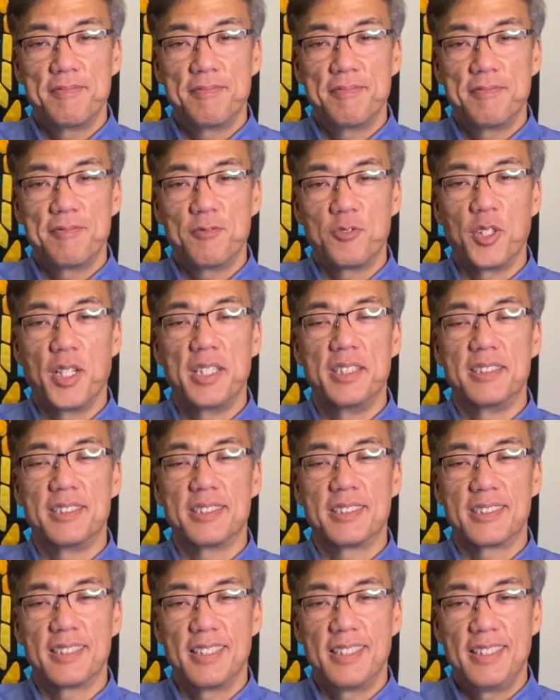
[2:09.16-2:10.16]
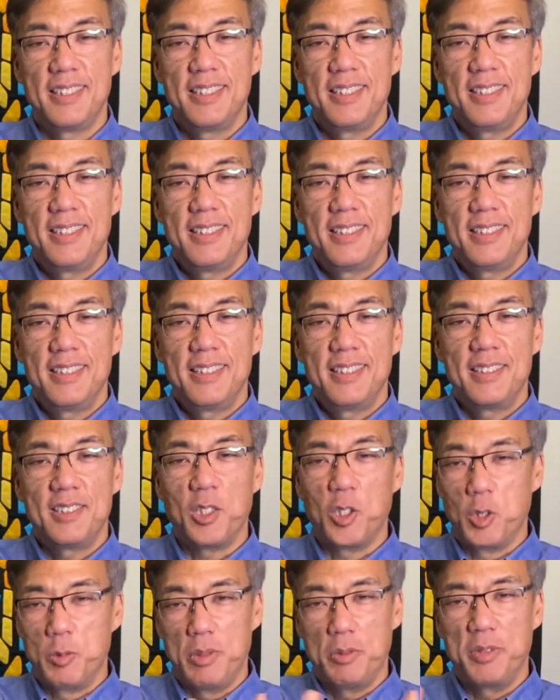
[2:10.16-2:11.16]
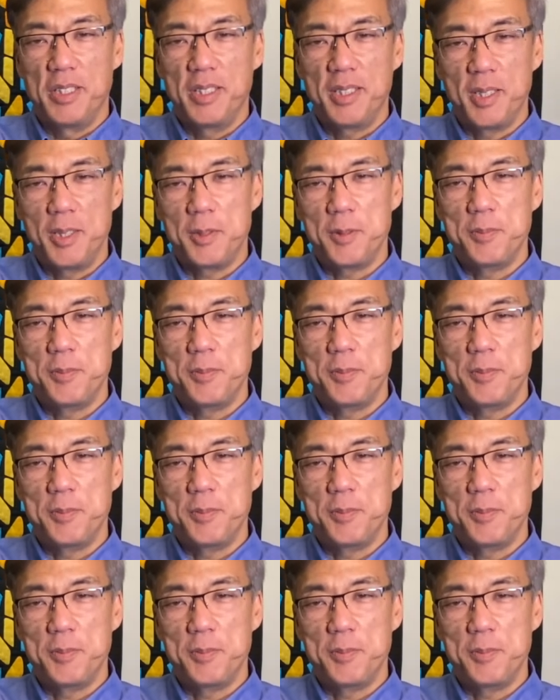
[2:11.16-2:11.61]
Friends, the Lord be with you.